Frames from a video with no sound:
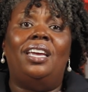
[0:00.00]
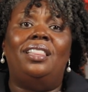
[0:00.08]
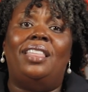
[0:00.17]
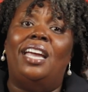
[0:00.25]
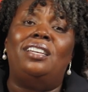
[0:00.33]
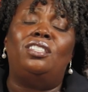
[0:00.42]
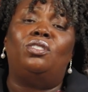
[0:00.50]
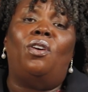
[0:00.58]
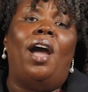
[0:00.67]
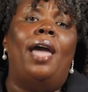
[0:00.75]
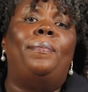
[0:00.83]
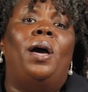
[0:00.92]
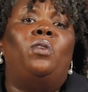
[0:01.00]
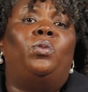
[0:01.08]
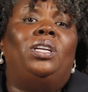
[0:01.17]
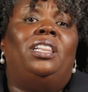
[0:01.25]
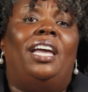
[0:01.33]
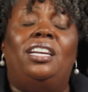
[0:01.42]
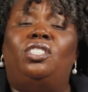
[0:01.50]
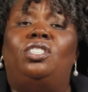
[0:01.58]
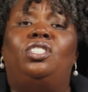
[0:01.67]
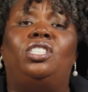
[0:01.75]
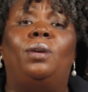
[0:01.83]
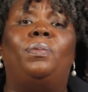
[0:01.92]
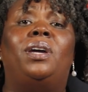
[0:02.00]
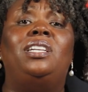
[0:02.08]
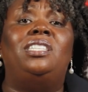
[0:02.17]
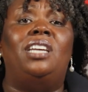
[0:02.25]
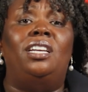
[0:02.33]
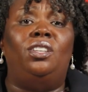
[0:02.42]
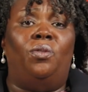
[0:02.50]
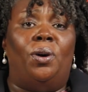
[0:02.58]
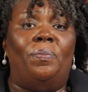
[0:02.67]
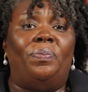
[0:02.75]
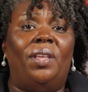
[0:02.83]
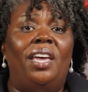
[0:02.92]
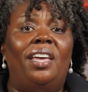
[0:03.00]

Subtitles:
they describe a relationship continuum